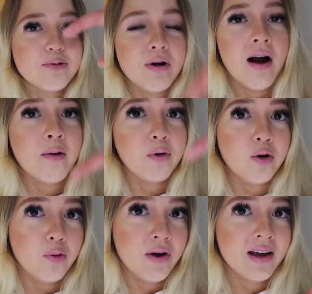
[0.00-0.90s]
where I'm
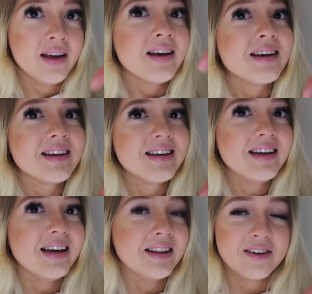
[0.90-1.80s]
going
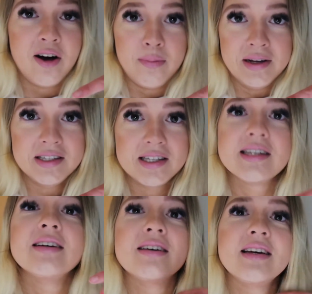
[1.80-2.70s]
in the
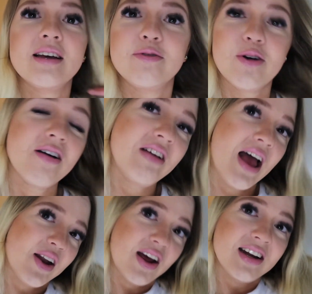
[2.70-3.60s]
comments if you have any